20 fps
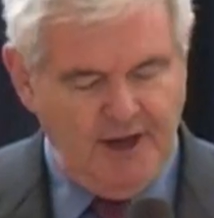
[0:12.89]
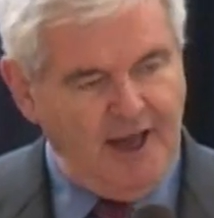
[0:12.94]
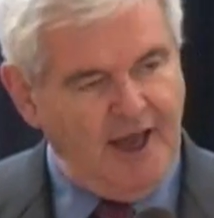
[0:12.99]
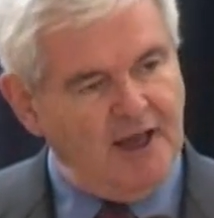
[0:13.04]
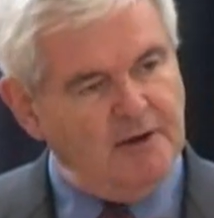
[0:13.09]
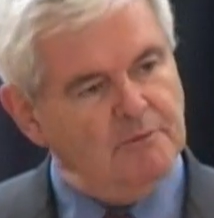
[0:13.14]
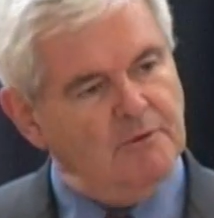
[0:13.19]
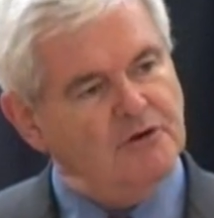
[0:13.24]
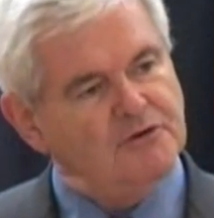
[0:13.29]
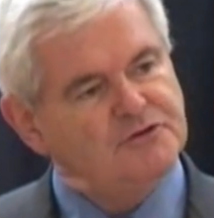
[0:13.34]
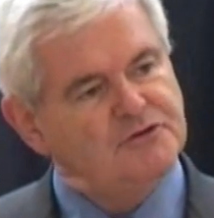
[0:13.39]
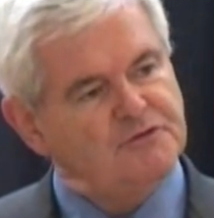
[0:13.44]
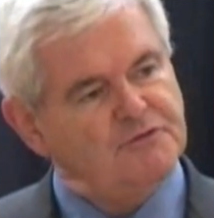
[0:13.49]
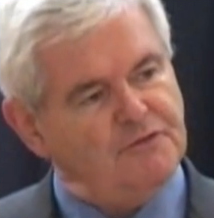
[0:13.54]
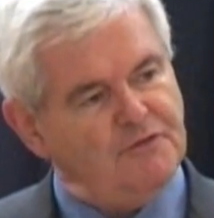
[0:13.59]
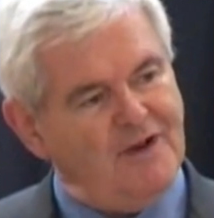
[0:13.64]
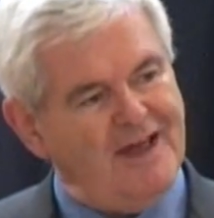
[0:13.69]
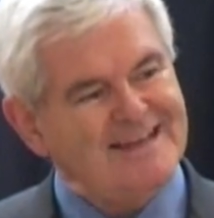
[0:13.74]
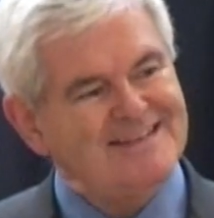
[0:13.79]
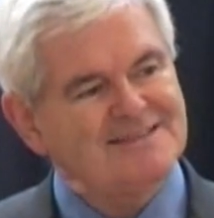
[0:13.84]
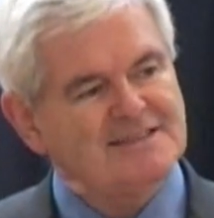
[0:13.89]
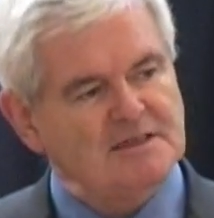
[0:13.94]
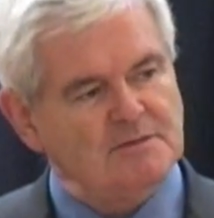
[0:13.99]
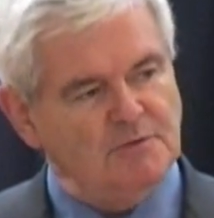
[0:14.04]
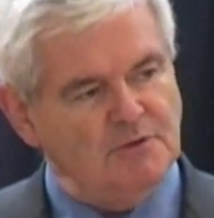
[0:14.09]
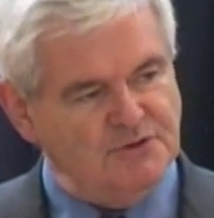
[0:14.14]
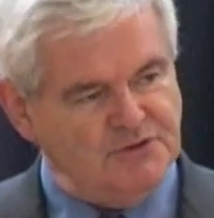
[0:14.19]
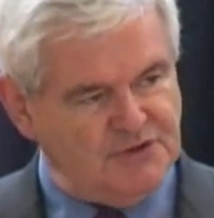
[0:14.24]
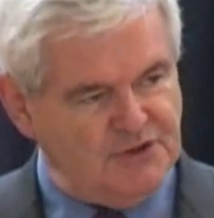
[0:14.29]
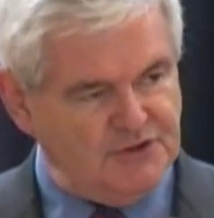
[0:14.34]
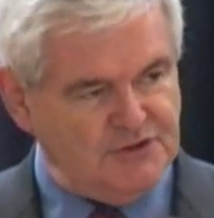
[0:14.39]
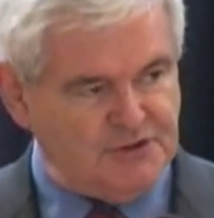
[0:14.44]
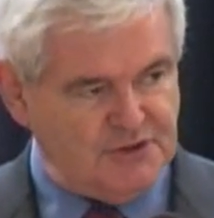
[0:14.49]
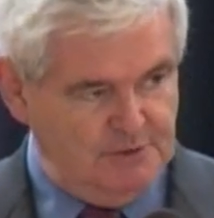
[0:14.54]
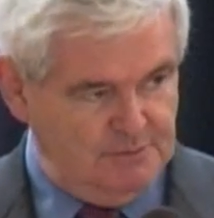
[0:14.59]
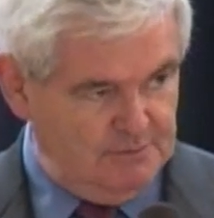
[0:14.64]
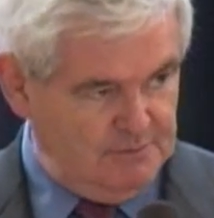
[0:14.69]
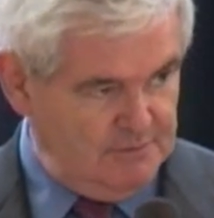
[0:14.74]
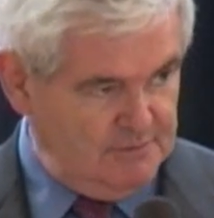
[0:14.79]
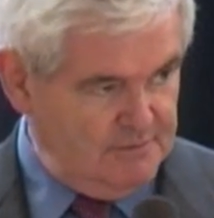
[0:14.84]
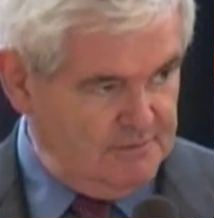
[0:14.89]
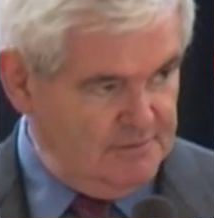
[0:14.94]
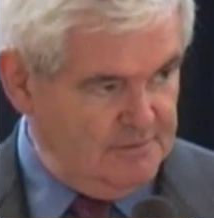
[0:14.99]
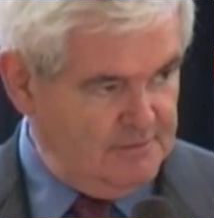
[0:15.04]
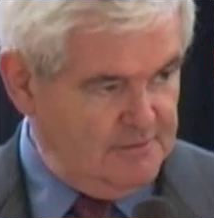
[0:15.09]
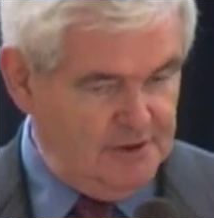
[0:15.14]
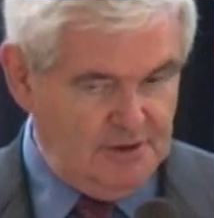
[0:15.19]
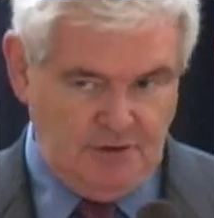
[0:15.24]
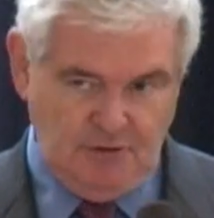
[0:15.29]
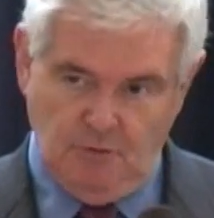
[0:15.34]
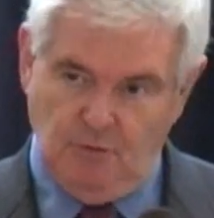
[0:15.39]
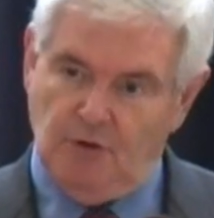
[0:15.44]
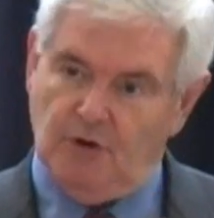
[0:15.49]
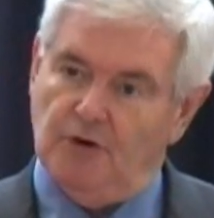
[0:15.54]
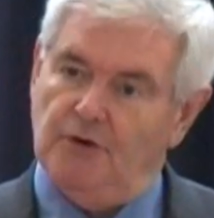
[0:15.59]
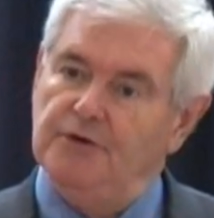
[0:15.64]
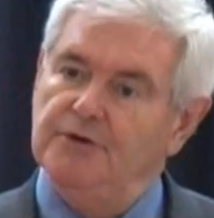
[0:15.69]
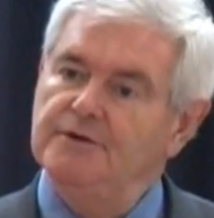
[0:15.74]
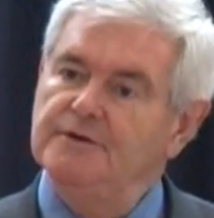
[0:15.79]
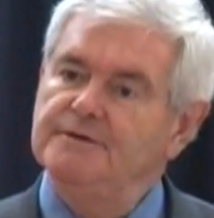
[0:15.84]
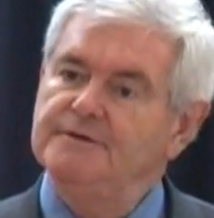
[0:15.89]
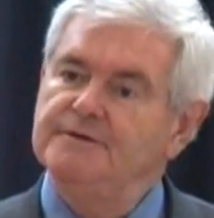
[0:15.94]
and most flexible system in the world.